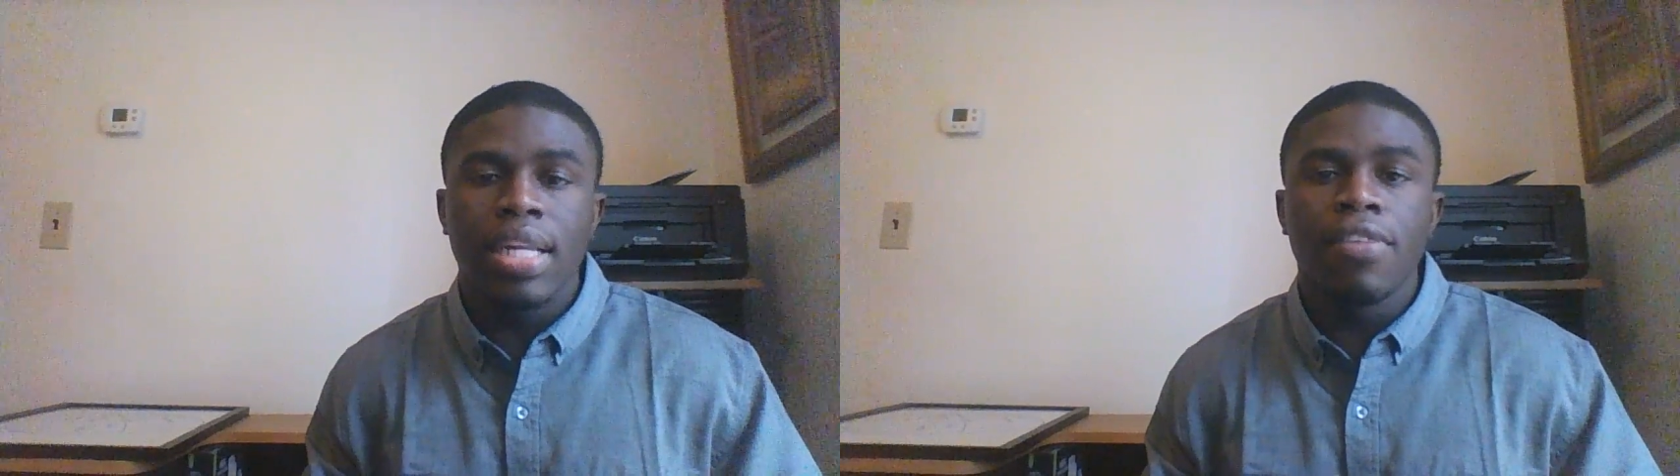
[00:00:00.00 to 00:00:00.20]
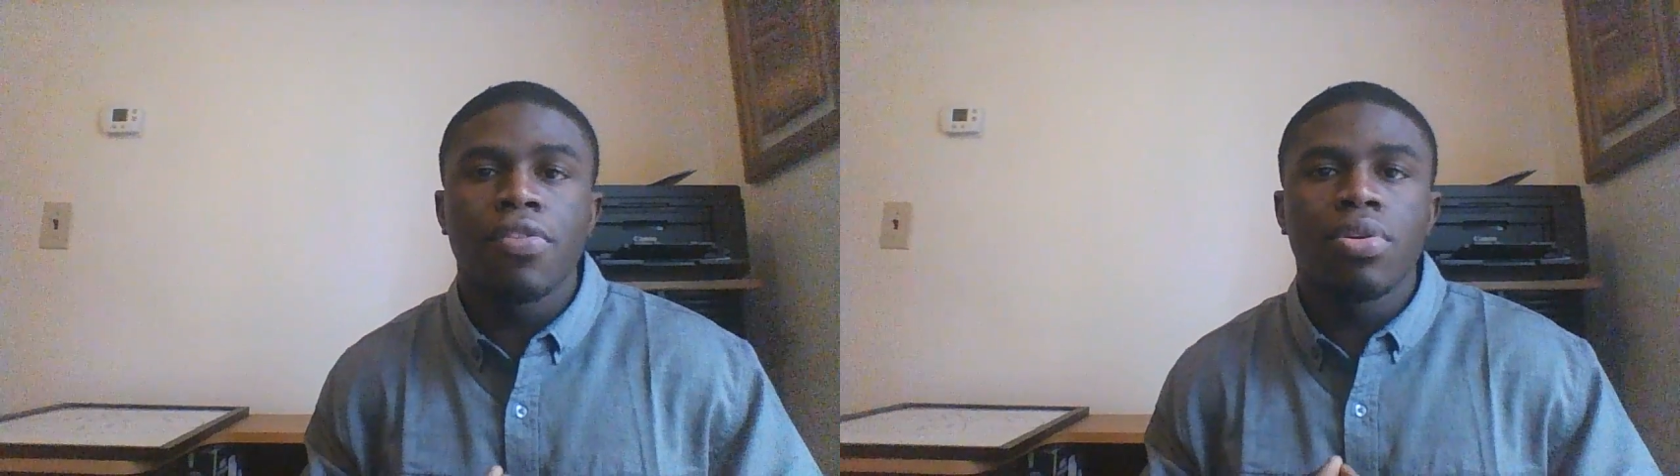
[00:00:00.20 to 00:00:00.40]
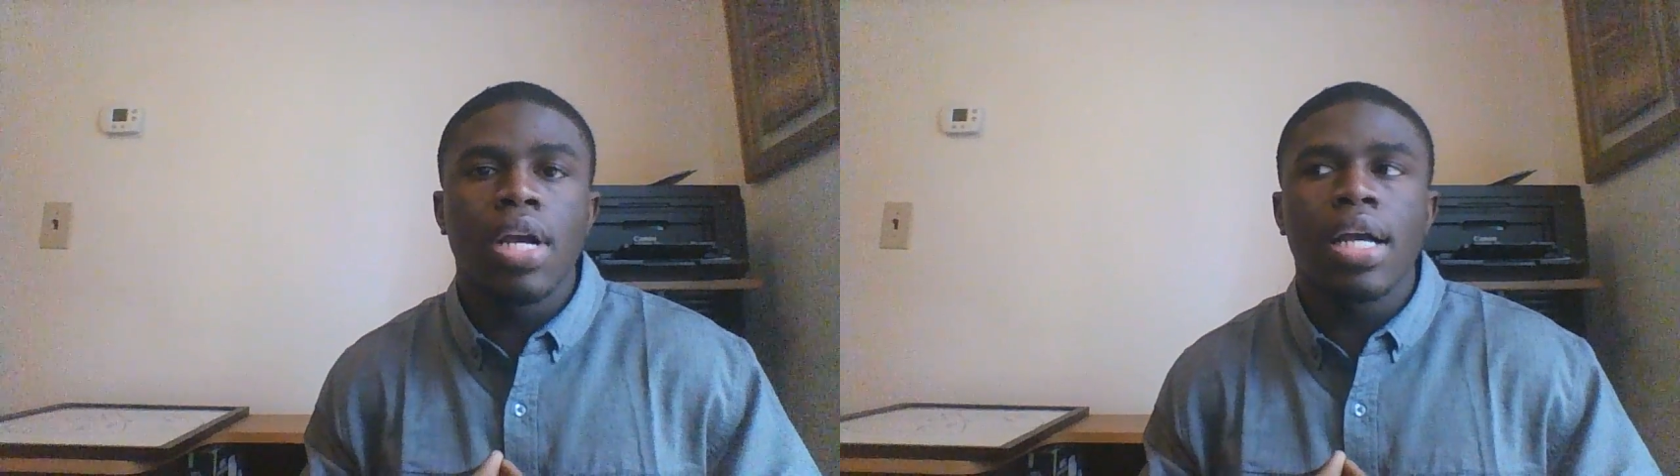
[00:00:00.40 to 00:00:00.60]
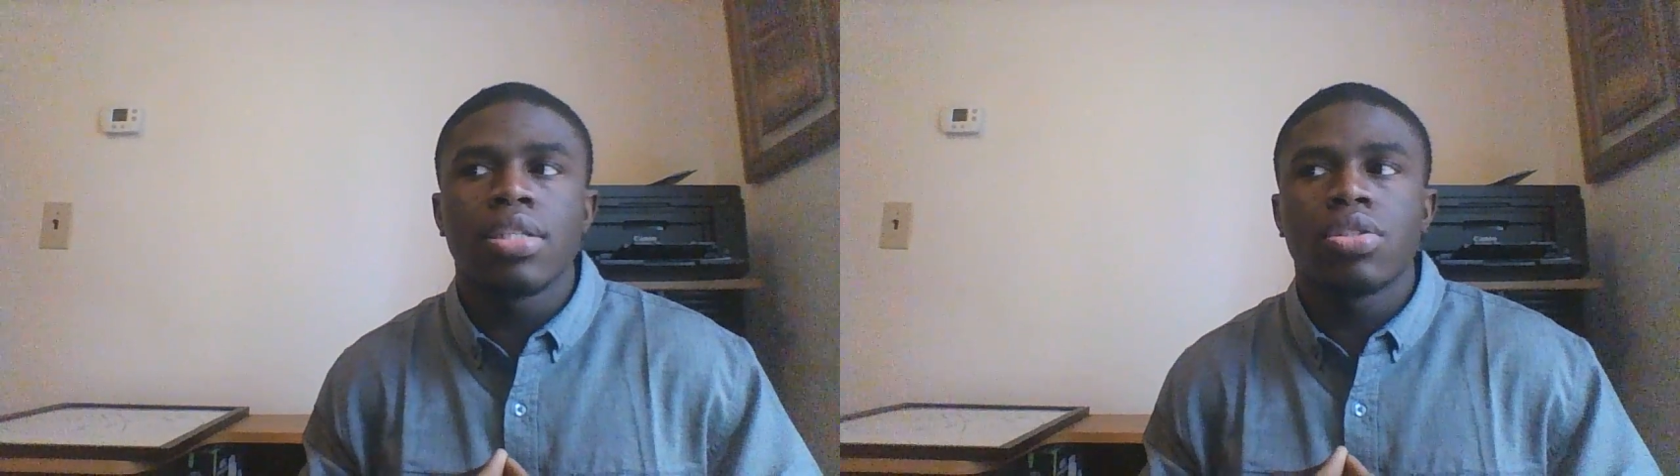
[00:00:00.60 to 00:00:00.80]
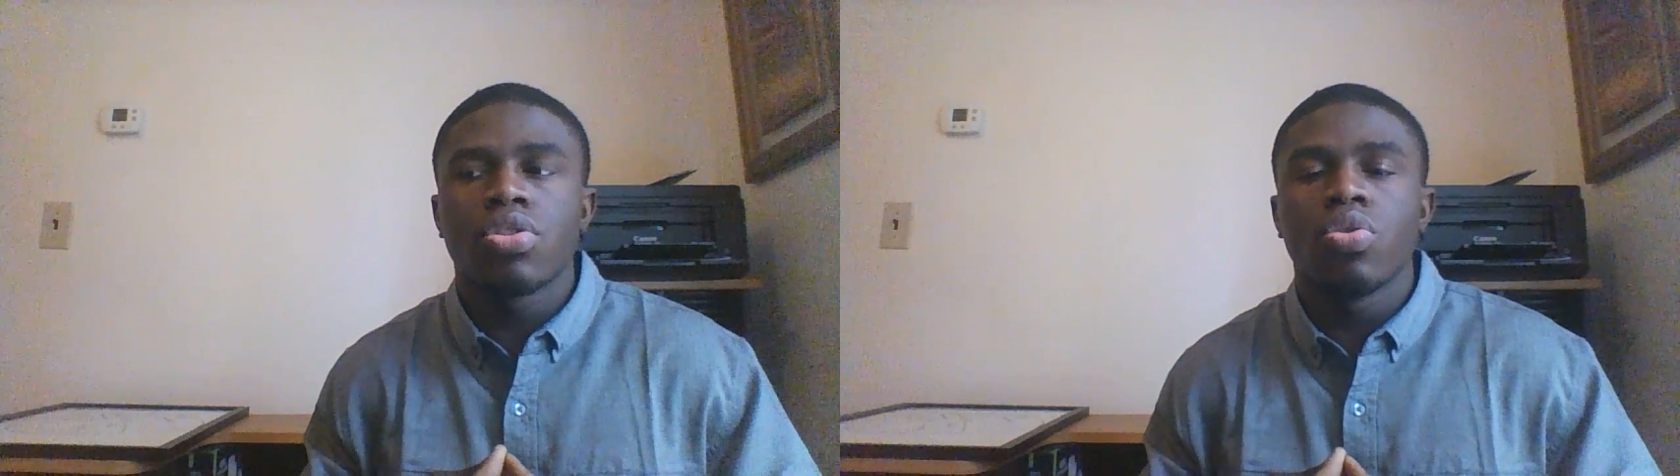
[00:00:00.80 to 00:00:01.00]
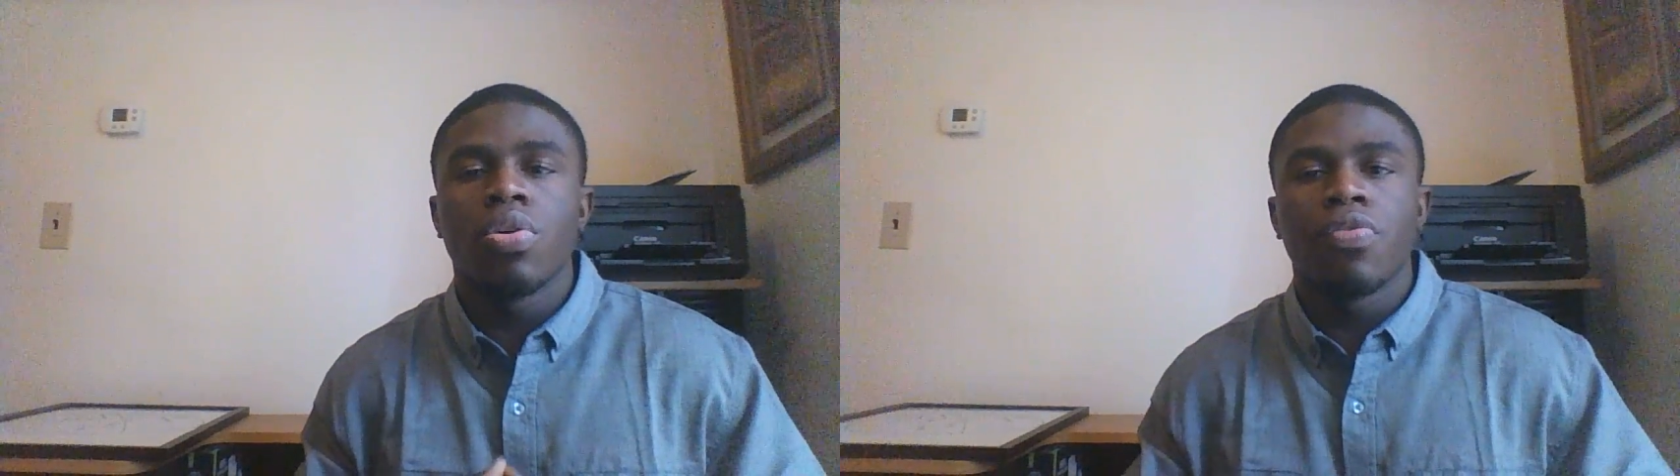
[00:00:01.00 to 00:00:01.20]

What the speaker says: I need for you guys to,